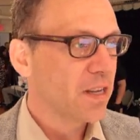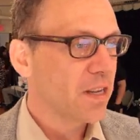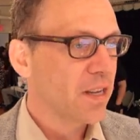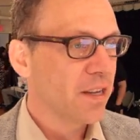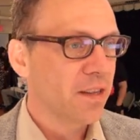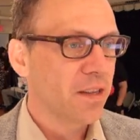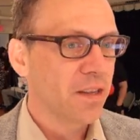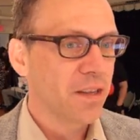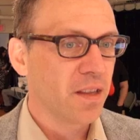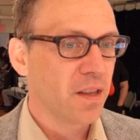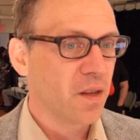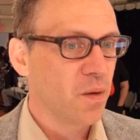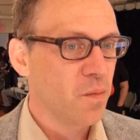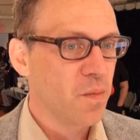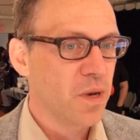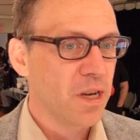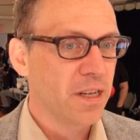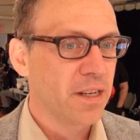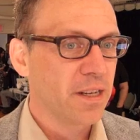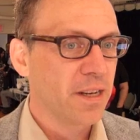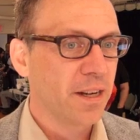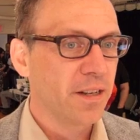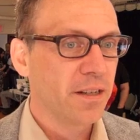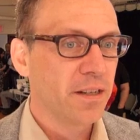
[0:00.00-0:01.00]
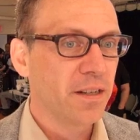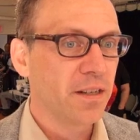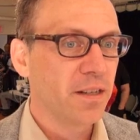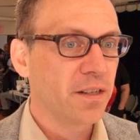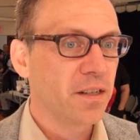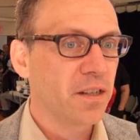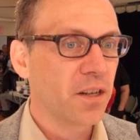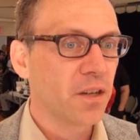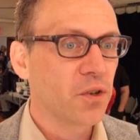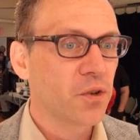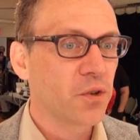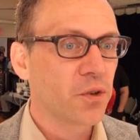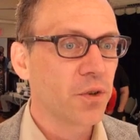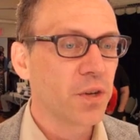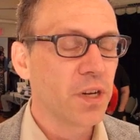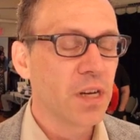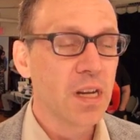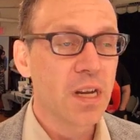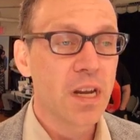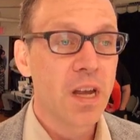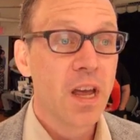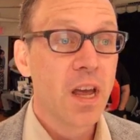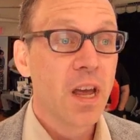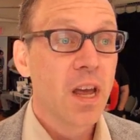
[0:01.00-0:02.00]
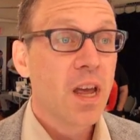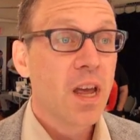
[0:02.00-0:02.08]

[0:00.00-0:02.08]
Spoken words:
in the mid-19th century,